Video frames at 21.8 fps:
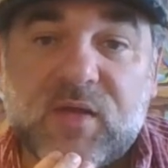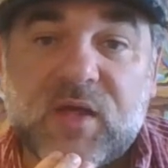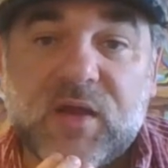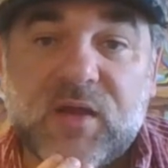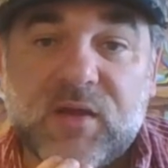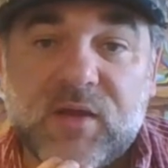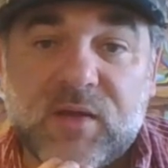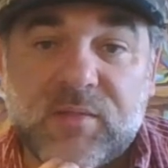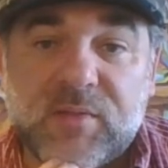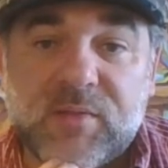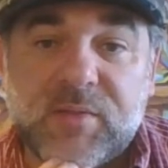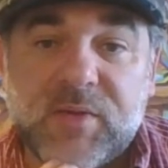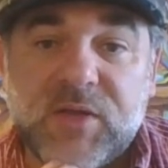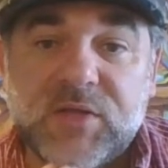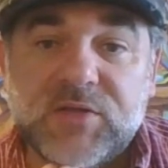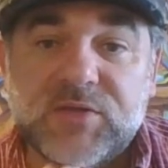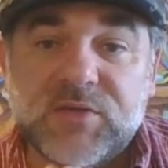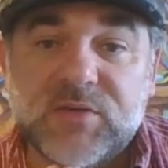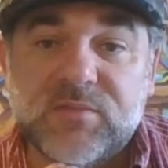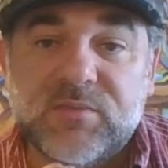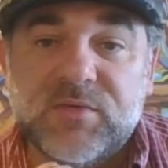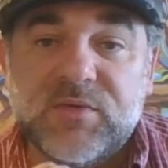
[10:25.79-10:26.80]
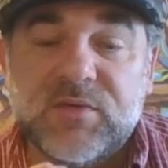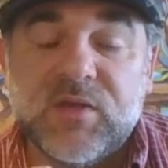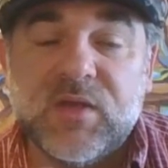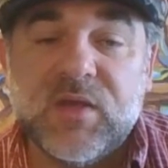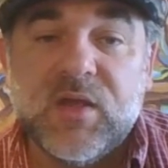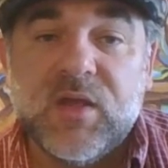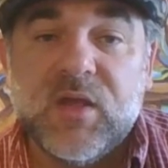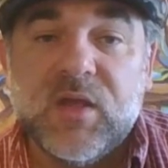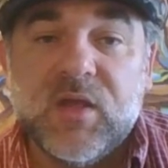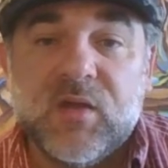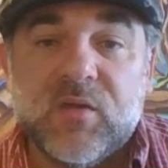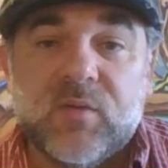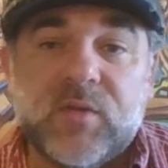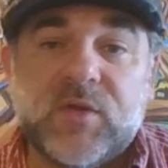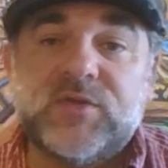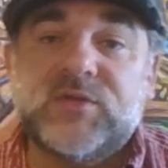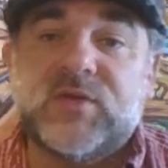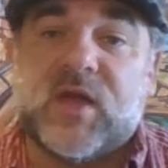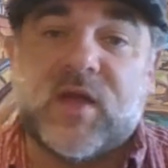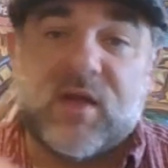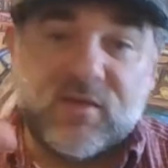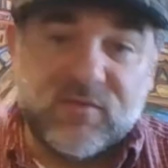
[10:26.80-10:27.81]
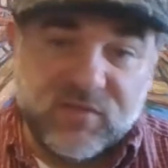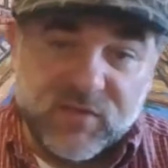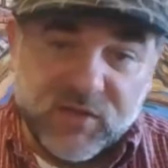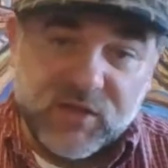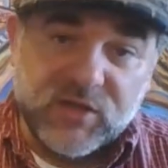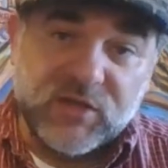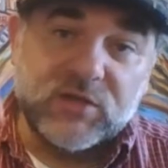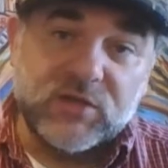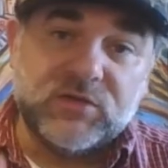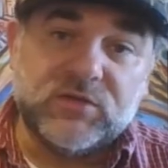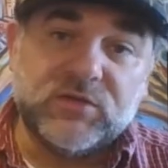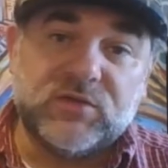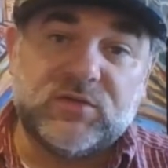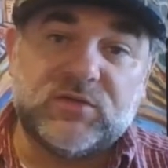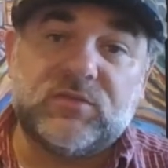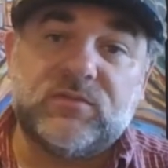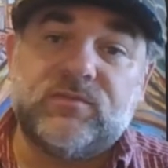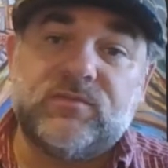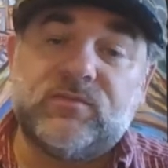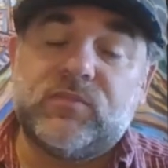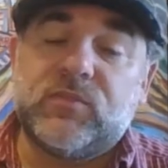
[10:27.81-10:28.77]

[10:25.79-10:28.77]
getting MMA gyms which have lineages.